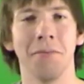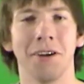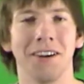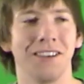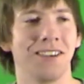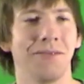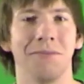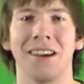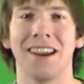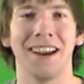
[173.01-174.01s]
But to
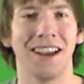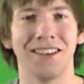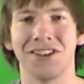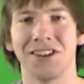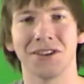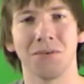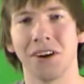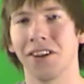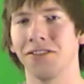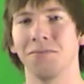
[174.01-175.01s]
me, it's just
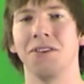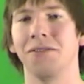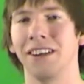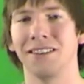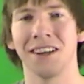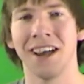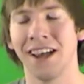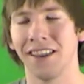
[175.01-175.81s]
one of those movies